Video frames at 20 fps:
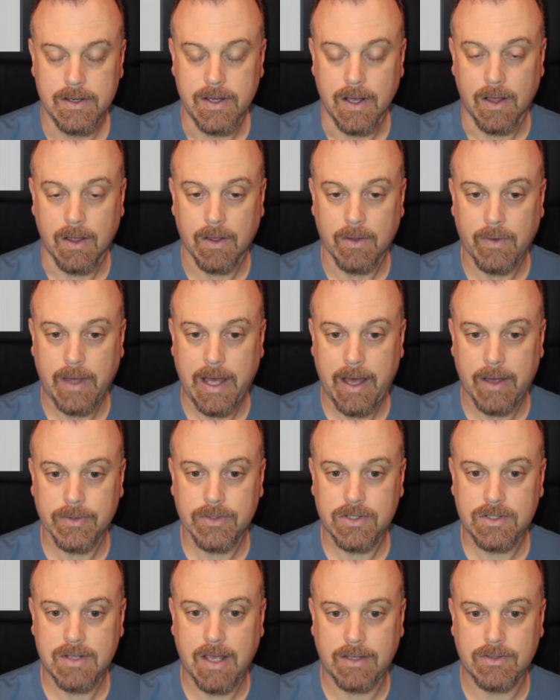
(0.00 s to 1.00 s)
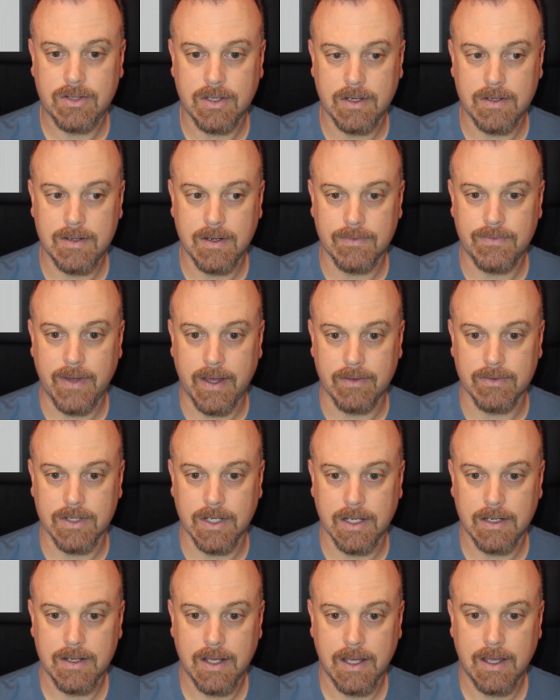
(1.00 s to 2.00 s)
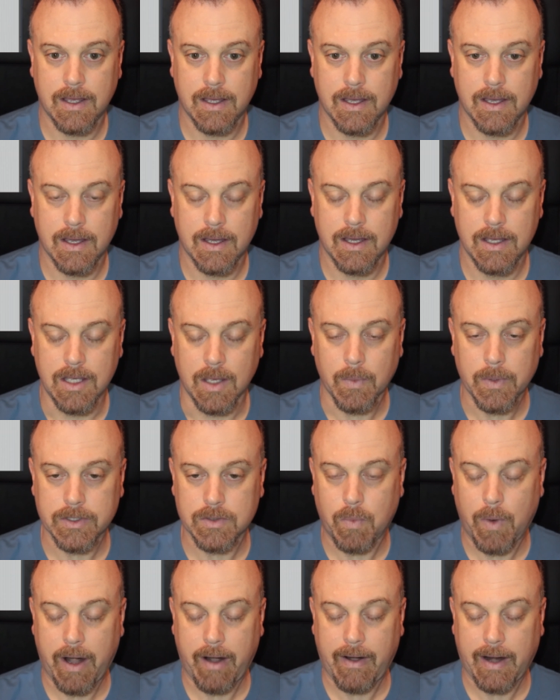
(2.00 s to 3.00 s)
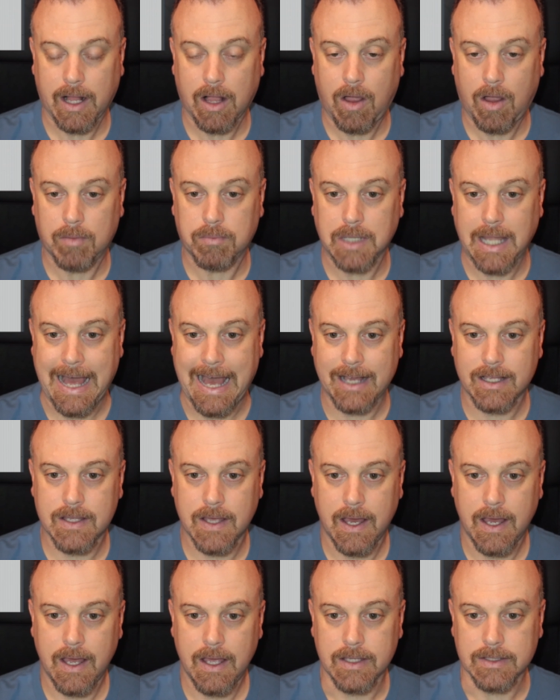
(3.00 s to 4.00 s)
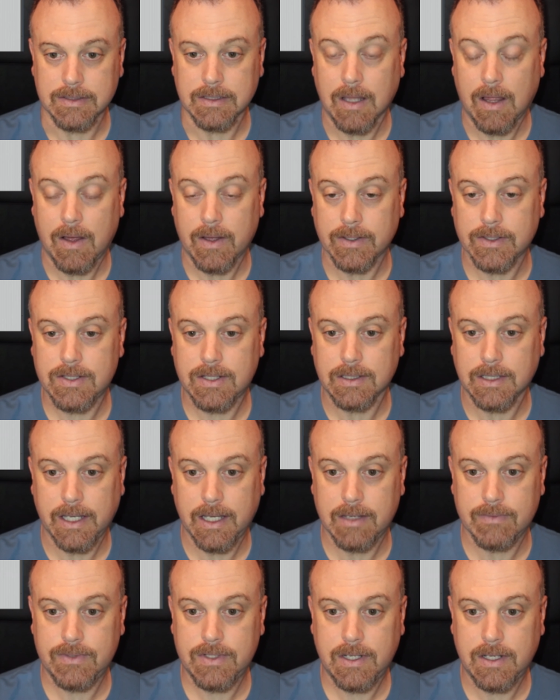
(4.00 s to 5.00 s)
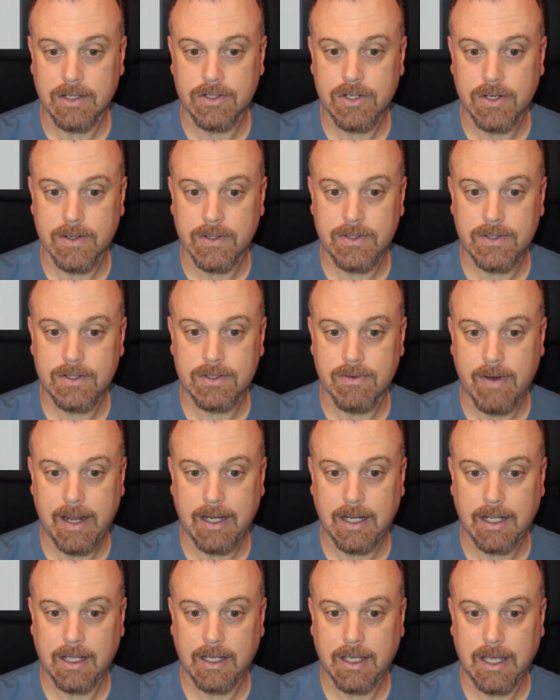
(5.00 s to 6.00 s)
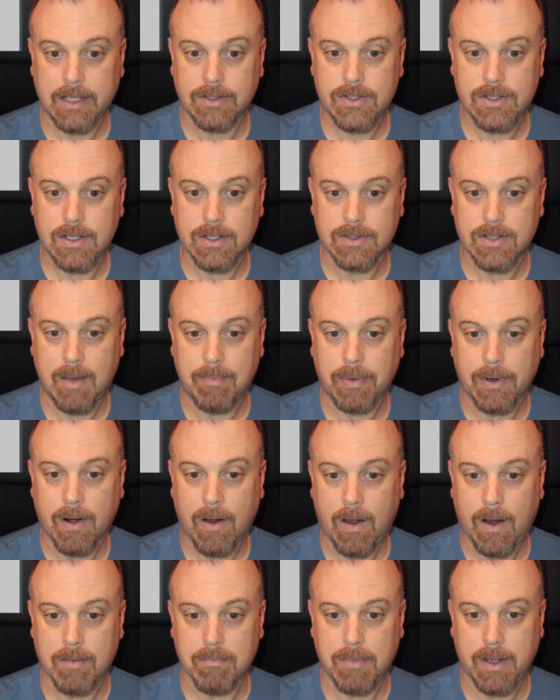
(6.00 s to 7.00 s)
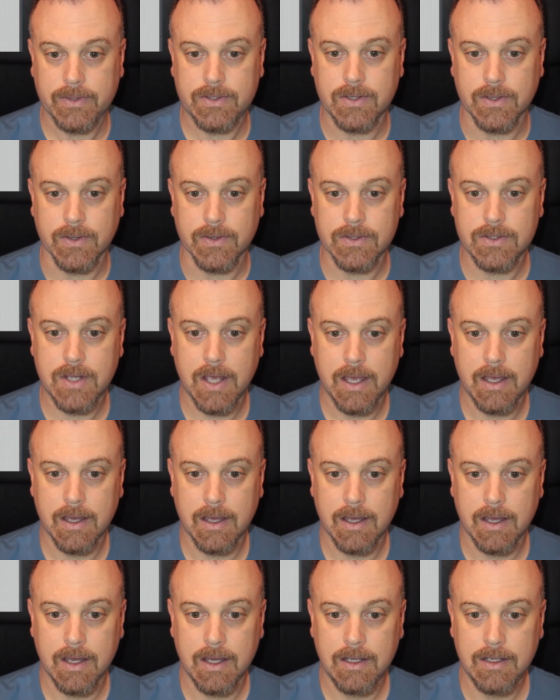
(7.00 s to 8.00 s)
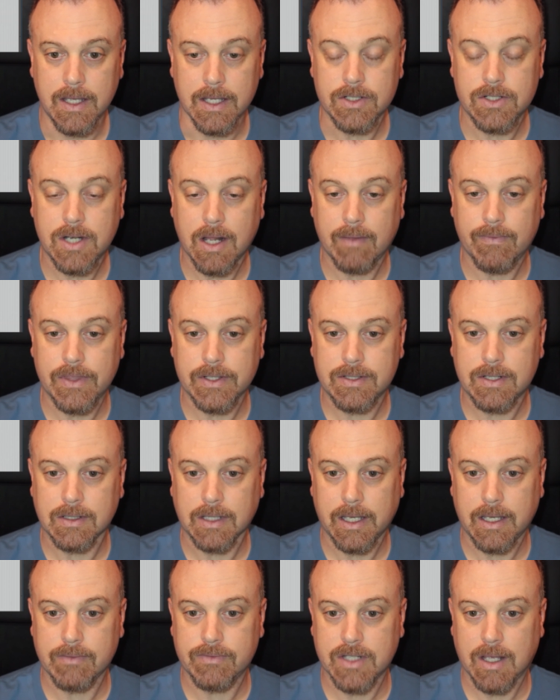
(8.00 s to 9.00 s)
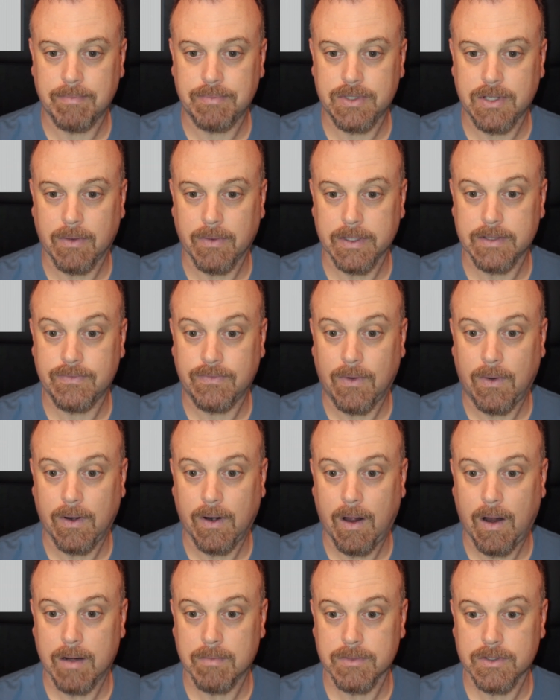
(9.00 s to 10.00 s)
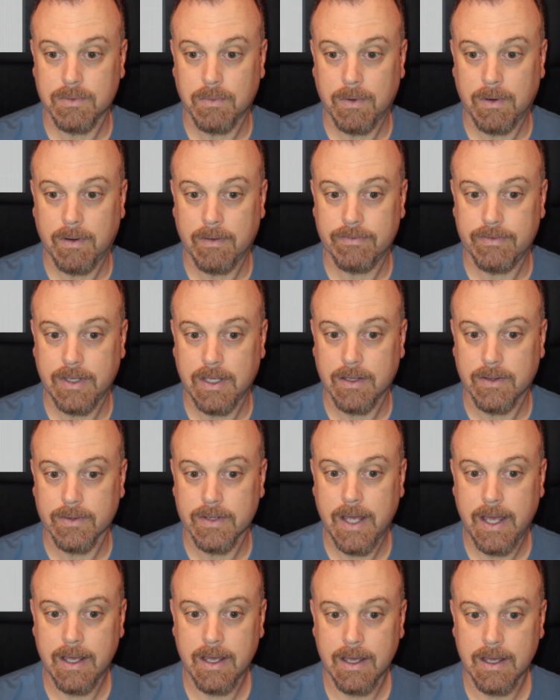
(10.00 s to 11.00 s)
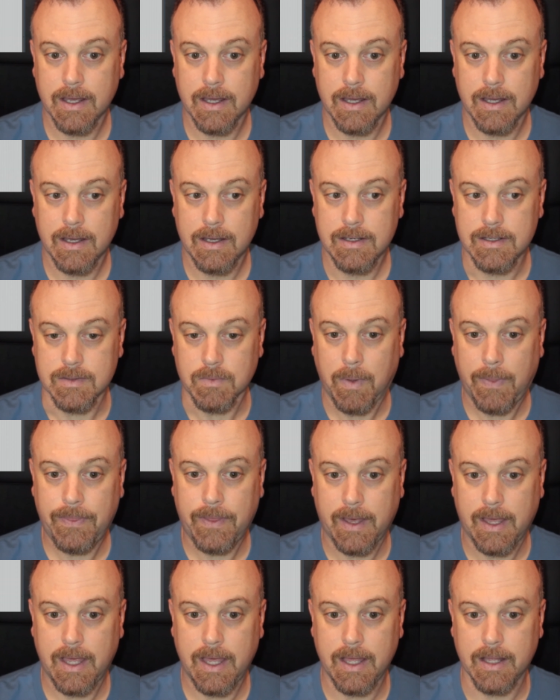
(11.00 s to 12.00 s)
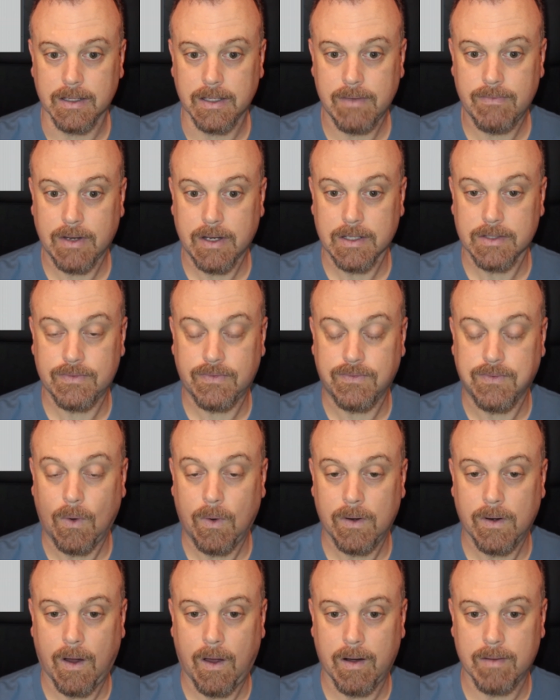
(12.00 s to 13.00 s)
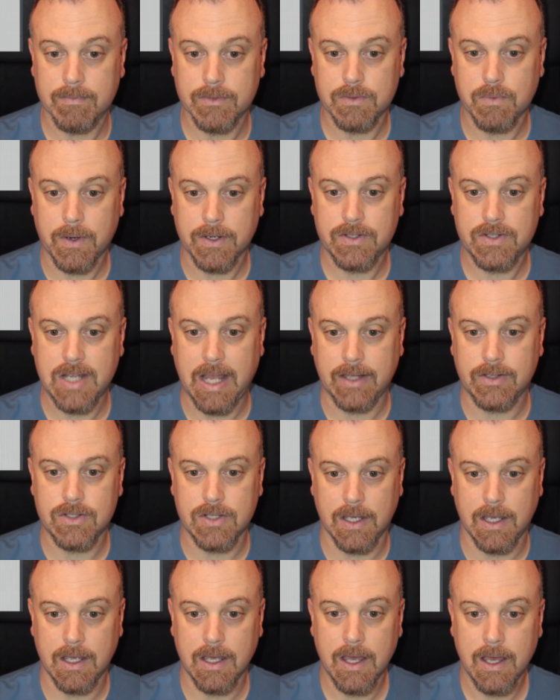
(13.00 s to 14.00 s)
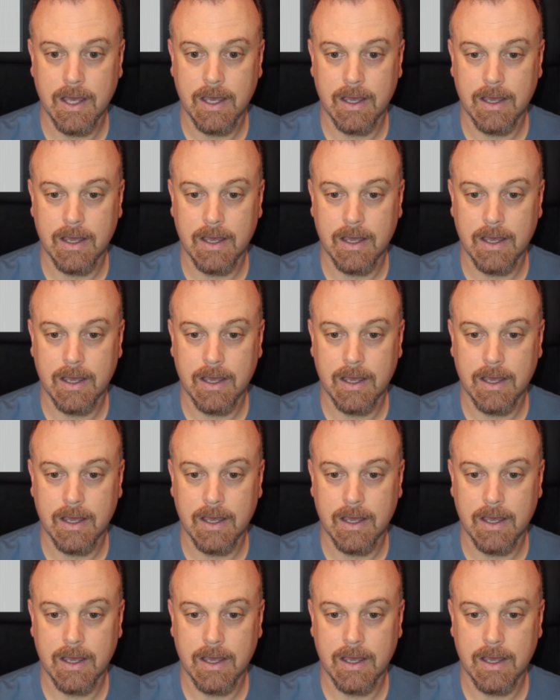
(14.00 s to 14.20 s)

Oh, how sexy she found it. He was wearing all black, his long-sleeved t-shirt straining against his upper arm muscles. He'd shoved the sleeves up so his forearms were revealed. And what the hell, even his forearms were sexy.